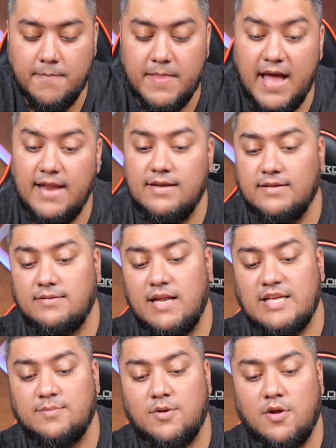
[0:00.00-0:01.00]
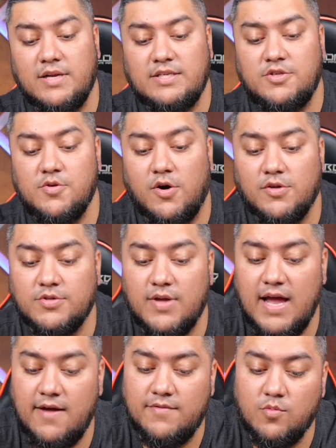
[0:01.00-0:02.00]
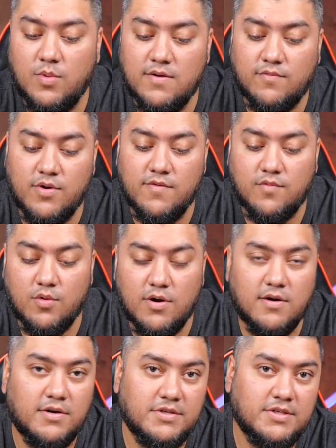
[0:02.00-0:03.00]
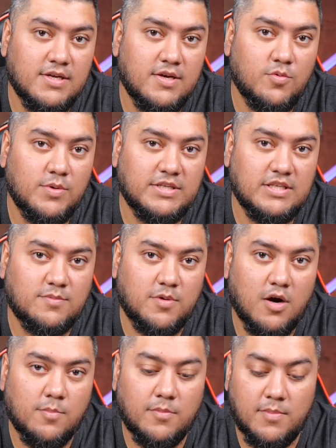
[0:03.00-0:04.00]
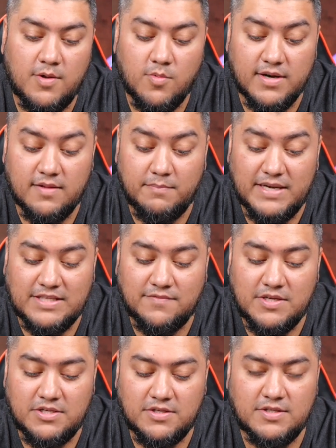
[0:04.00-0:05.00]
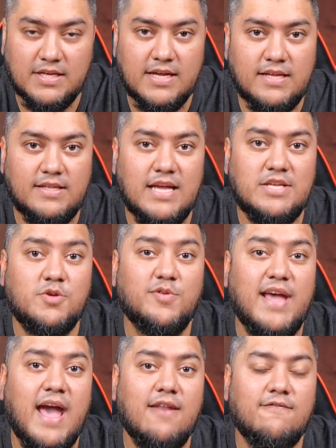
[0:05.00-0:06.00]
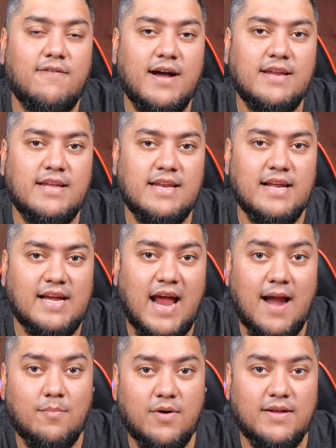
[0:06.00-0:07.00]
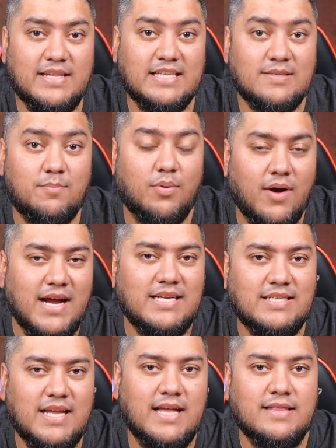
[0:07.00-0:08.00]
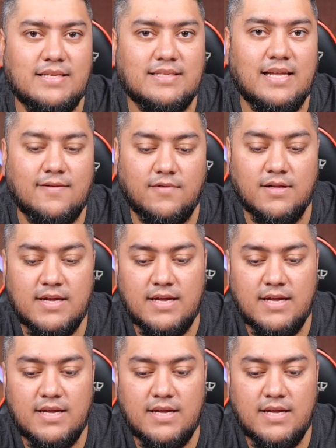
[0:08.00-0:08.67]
And last but not least, you also have the 144 Hz, which is probably one of the best features that you can find in a camera that's priced at this level.